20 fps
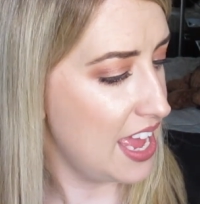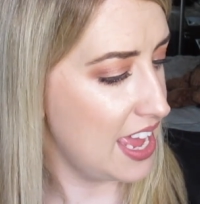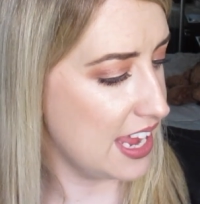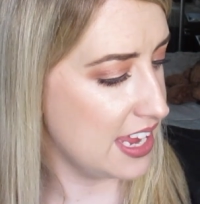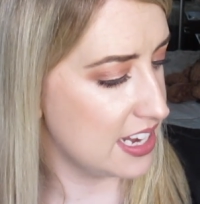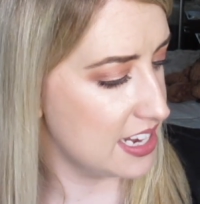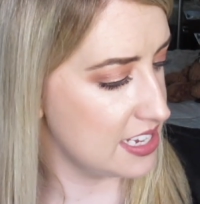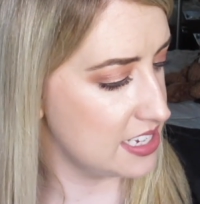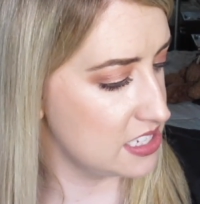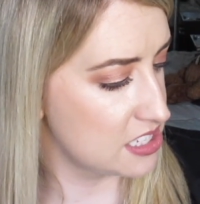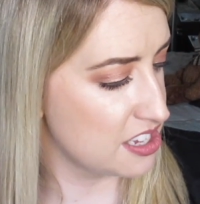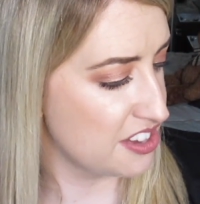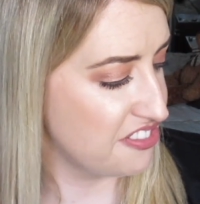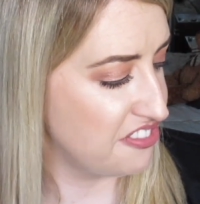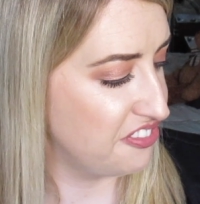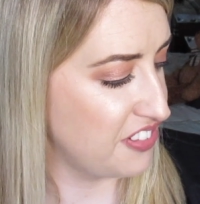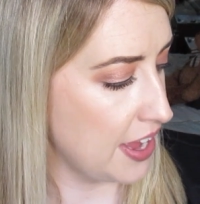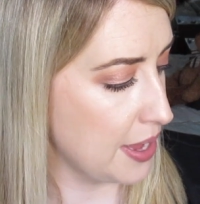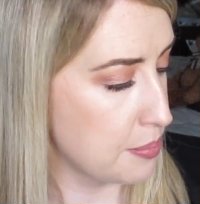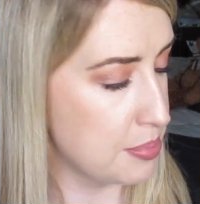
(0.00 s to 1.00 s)
it is
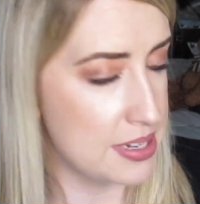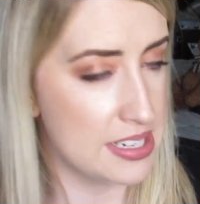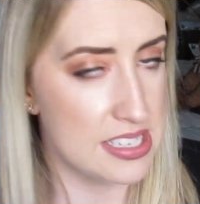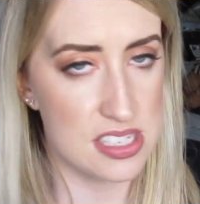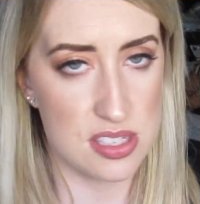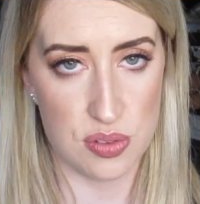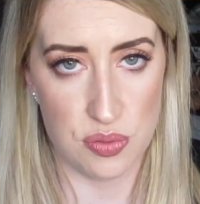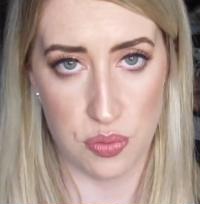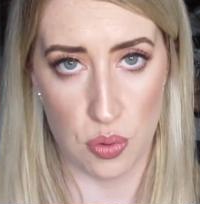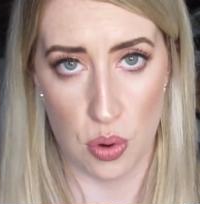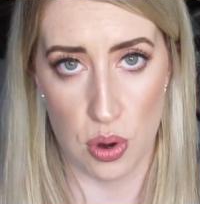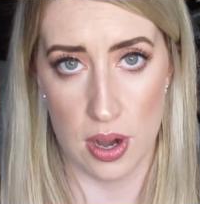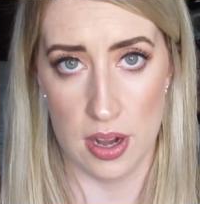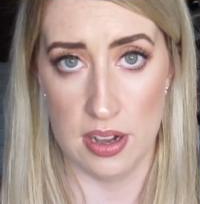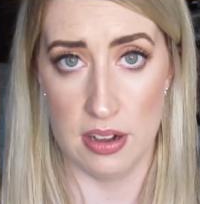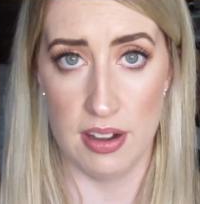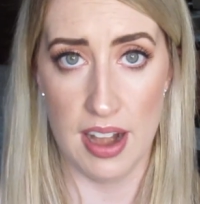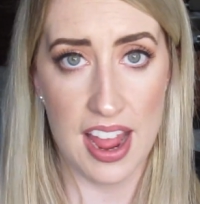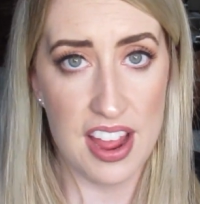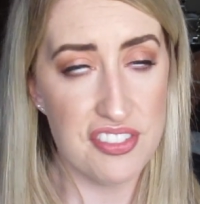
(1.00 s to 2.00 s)
fabulous for
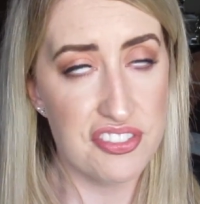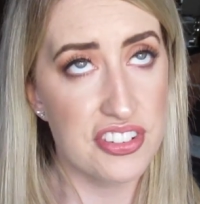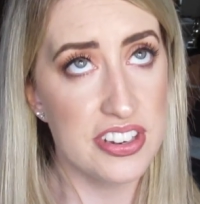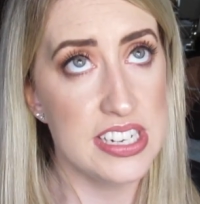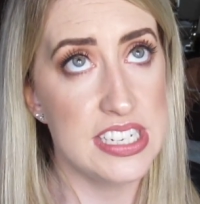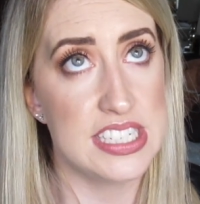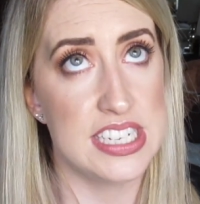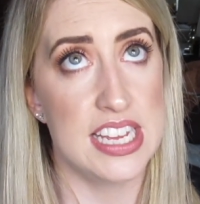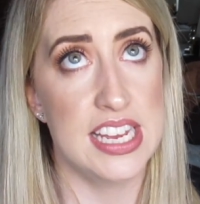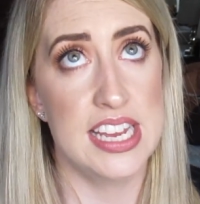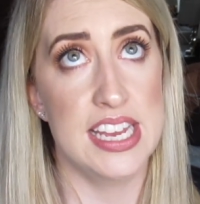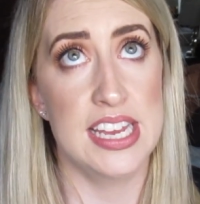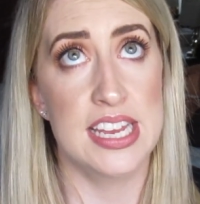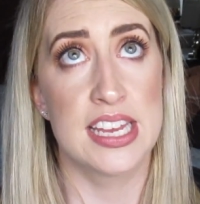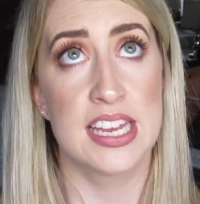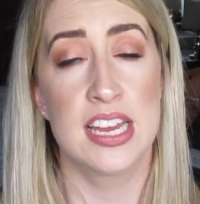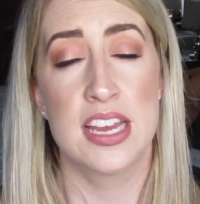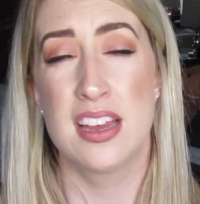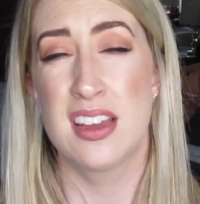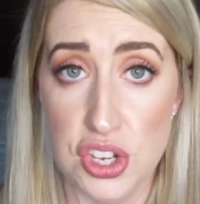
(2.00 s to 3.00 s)
your everyday
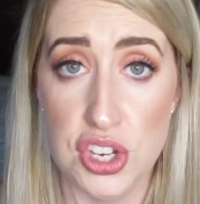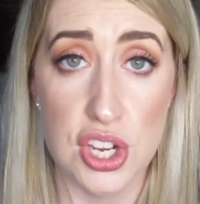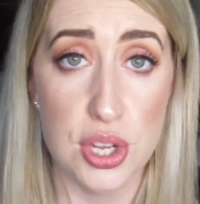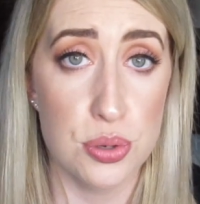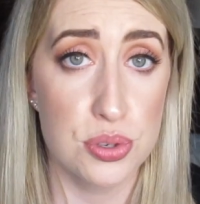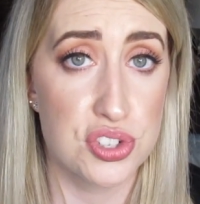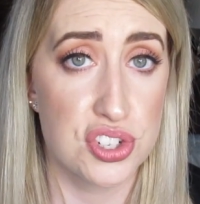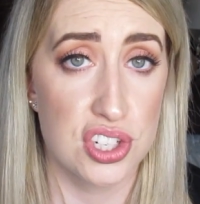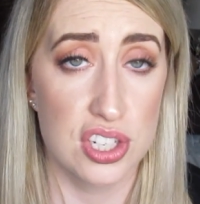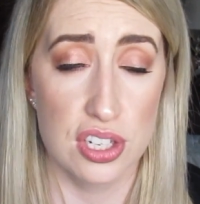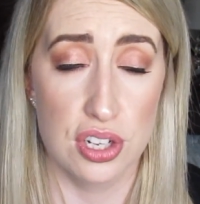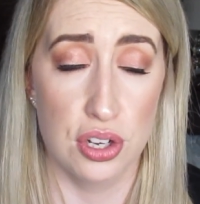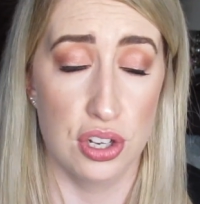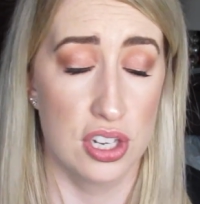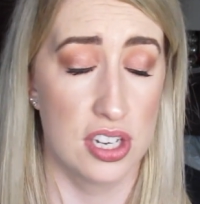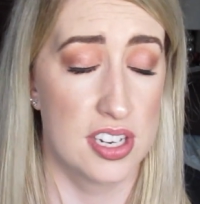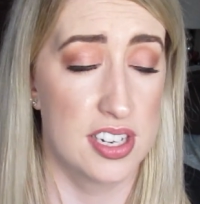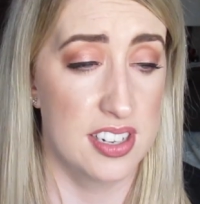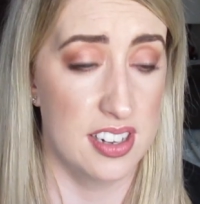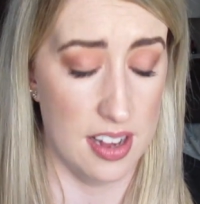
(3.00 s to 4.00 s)
neutral
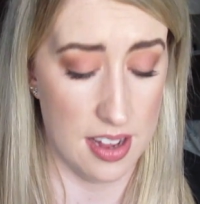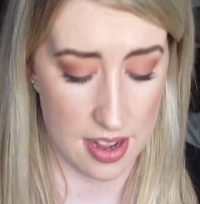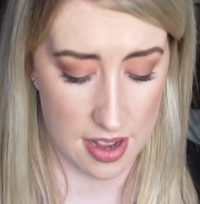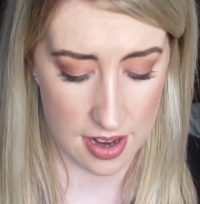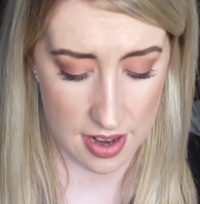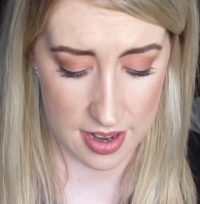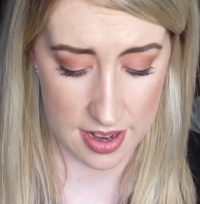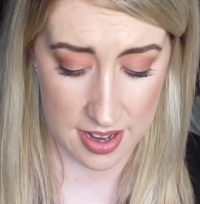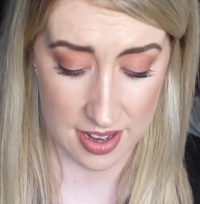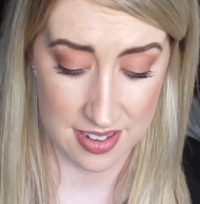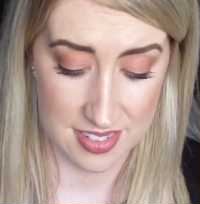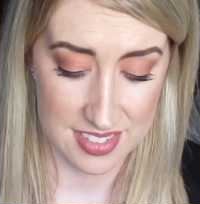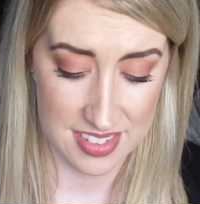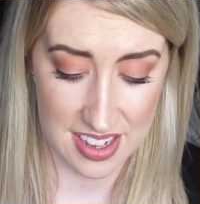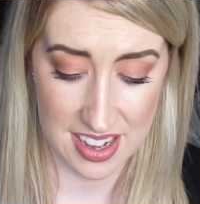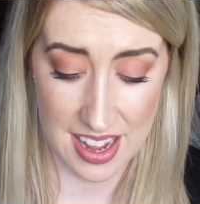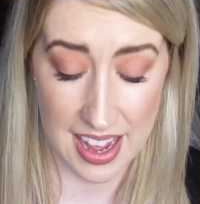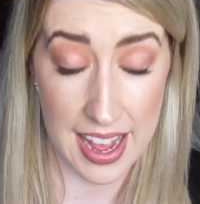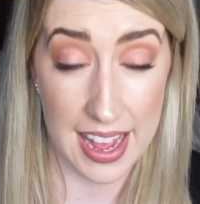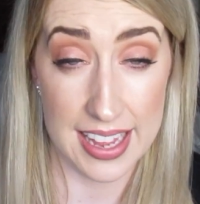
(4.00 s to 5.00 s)
coloured eye
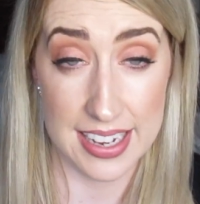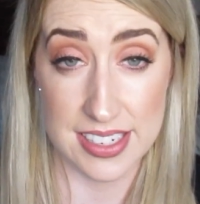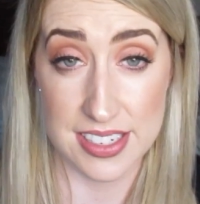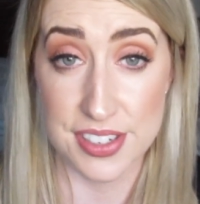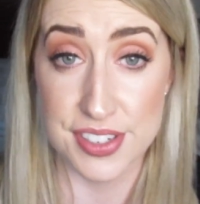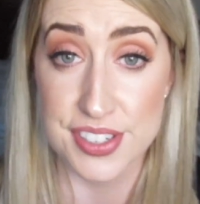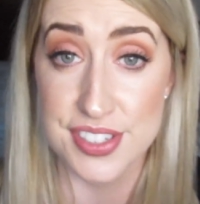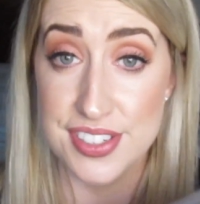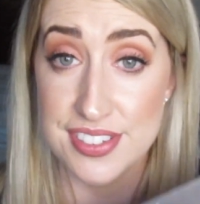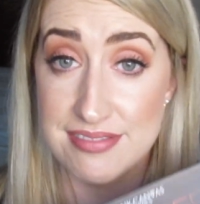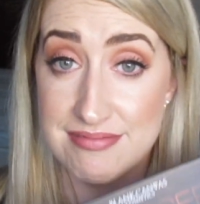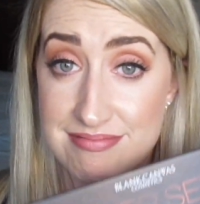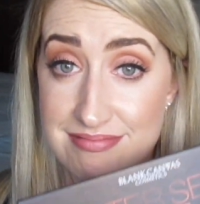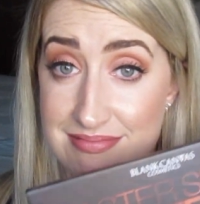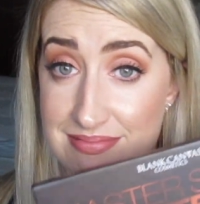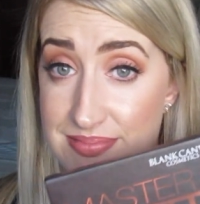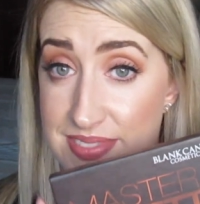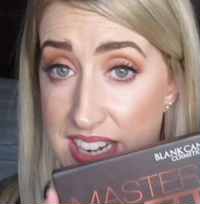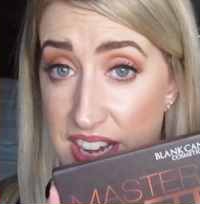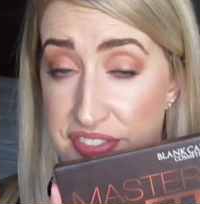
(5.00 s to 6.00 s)
and
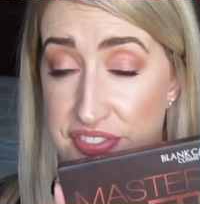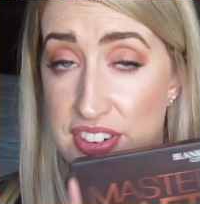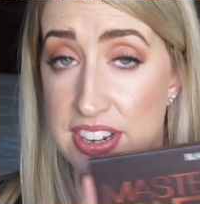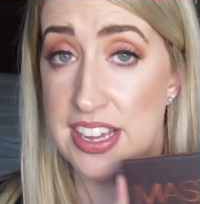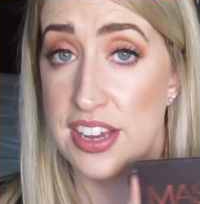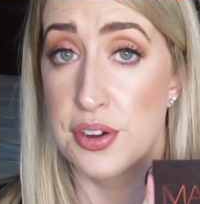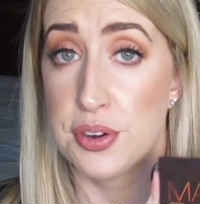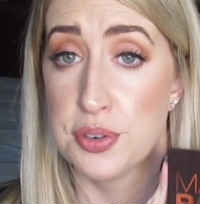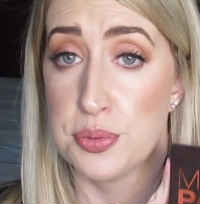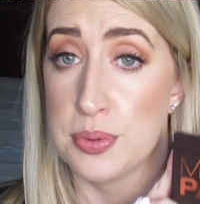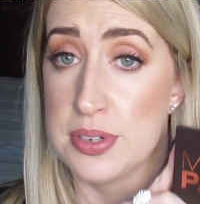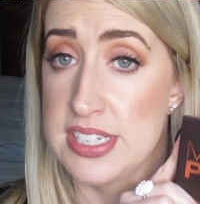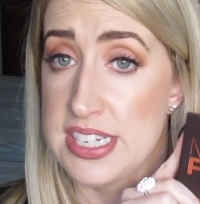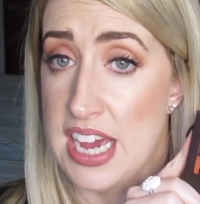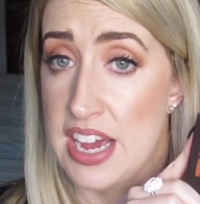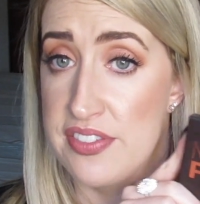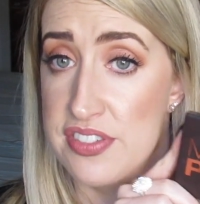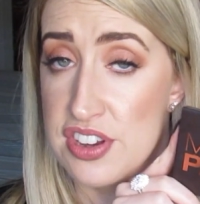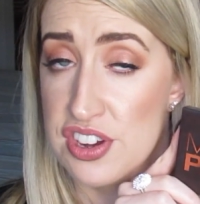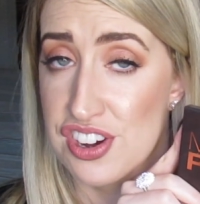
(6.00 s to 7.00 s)
definitely a good one to
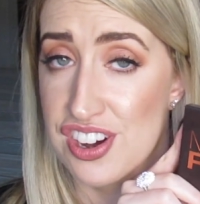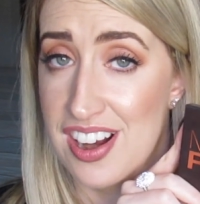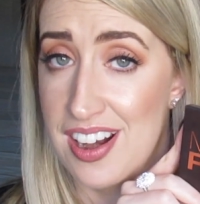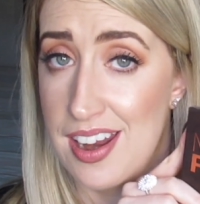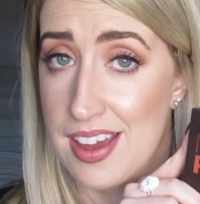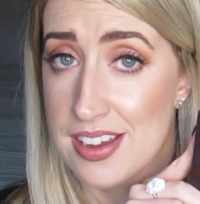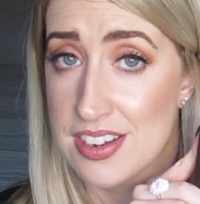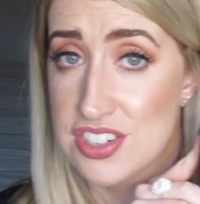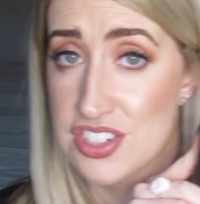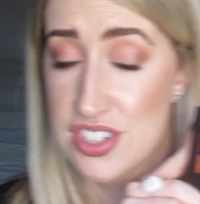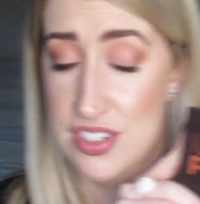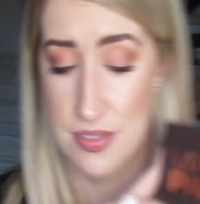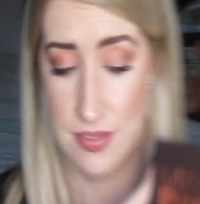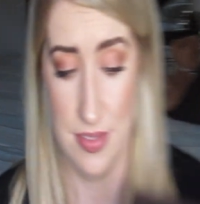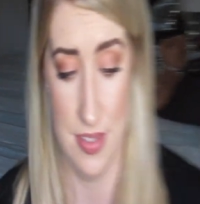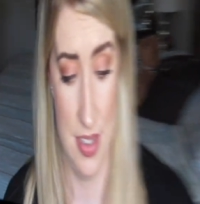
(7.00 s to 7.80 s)
have in your collection.